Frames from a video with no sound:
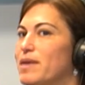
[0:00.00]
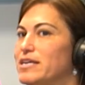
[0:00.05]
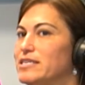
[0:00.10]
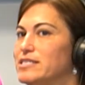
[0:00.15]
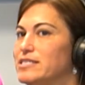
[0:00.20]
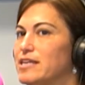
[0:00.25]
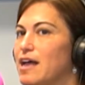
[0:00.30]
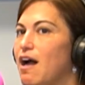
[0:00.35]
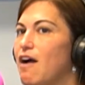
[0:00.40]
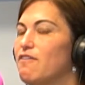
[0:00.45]

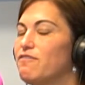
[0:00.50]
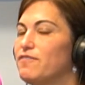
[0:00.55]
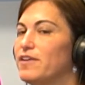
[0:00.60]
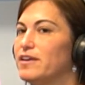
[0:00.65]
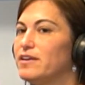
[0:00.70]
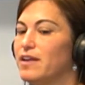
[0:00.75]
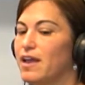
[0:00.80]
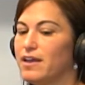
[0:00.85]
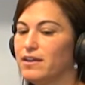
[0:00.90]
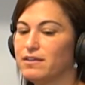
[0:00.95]
myself
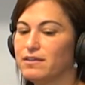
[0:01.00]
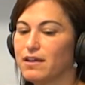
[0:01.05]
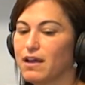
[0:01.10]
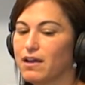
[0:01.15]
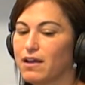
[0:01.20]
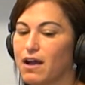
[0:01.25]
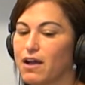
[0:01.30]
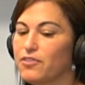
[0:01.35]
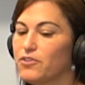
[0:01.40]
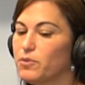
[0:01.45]
and
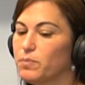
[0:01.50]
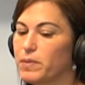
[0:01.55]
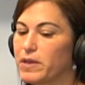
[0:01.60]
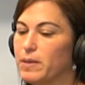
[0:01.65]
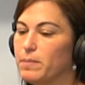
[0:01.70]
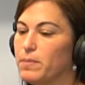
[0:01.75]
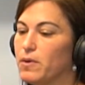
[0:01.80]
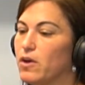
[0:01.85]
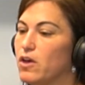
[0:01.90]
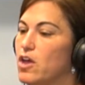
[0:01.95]
other
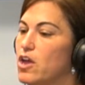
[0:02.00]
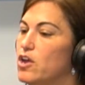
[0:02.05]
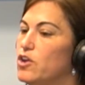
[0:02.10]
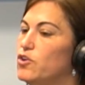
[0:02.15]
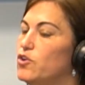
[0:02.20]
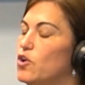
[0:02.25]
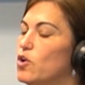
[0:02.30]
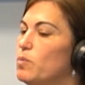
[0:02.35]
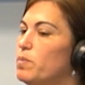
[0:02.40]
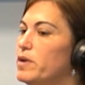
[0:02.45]
people.
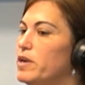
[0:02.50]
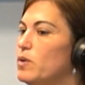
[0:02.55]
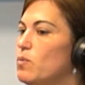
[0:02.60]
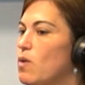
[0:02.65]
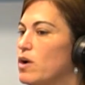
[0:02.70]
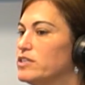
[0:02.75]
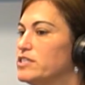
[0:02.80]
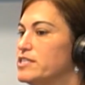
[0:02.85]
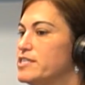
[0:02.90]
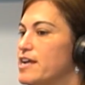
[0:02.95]
Nobody
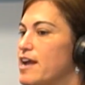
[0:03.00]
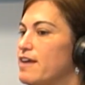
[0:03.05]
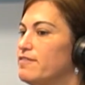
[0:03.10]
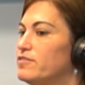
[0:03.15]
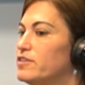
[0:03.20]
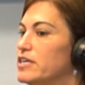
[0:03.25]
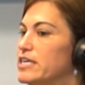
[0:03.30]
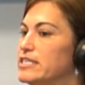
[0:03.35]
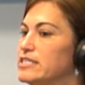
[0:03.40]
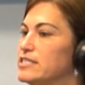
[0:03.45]
wants to
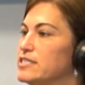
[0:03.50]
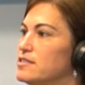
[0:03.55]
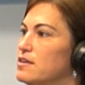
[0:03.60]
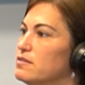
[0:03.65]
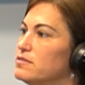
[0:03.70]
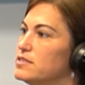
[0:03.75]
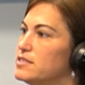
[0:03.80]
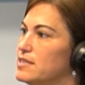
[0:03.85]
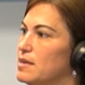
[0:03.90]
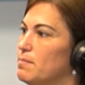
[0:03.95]
ever
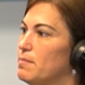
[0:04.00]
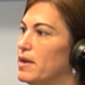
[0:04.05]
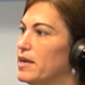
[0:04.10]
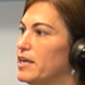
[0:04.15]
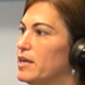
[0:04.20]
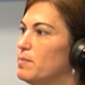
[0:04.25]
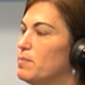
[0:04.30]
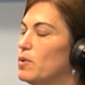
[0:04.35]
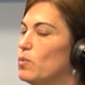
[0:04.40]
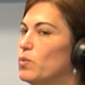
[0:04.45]
insult
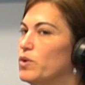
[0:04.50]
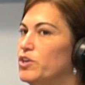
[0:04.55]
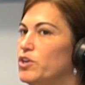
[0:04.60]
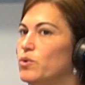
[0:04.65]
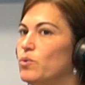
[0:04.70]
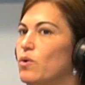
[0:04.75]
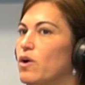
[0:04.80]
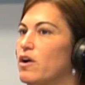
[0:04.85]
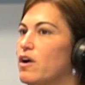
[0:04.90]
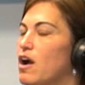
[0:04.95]
somebody, but when
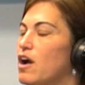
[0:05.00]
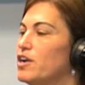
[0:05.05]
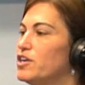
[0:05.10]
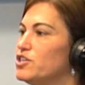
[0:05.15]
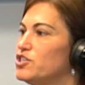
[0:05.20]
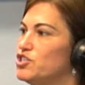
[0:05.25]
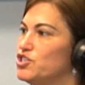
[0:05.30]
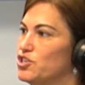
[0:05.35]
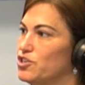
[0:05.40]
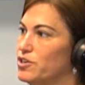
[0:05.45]
you are on
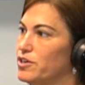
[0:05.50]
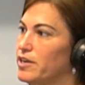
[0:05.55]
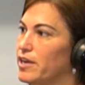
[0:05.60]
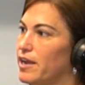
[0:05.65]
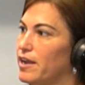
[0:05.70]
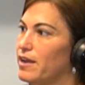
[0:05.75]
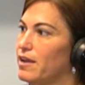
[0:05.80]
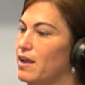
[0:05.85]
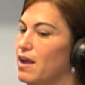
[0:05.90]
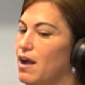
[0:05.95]
a
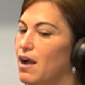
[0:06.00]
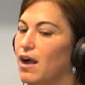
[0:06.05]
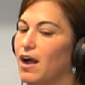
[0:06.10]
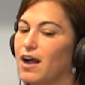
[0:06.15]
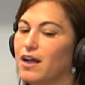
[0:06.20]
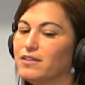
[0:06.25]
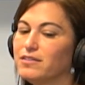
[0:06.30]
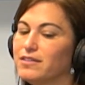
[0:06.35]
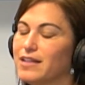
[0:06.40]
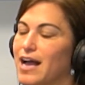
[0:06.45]
journey,
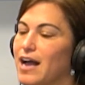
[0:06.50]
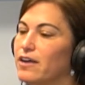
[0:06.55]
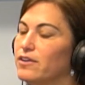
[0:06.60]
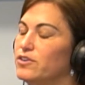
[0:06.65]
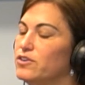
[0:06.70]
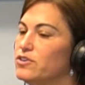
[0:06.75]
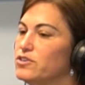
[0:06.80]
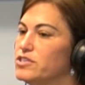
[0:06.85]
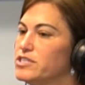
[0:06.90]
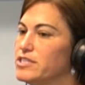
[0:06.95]
allow
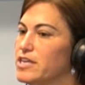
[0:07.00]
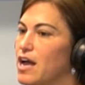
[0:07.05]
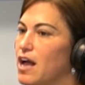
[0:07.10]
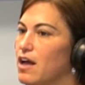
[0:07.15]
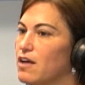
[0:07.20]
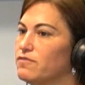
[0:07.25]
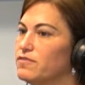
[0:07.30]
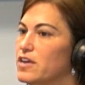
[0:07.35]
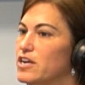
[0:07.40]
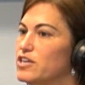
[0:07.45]

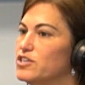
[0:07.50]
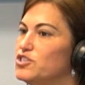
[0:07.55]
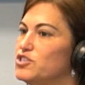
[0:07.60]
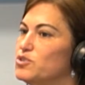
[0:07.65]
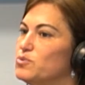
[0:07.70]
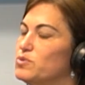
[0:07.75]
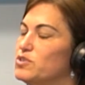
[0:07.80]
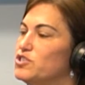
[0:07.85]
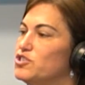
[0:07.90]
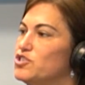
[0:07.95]
yourself
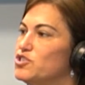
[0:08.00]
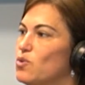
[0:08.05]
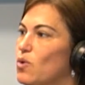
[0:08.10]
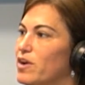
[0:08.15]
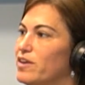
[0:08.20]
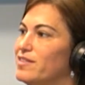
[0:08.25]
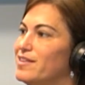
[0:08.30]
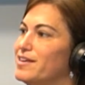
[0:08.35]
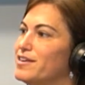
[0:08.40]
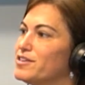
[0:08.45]
to
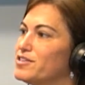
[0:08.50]
enjoy the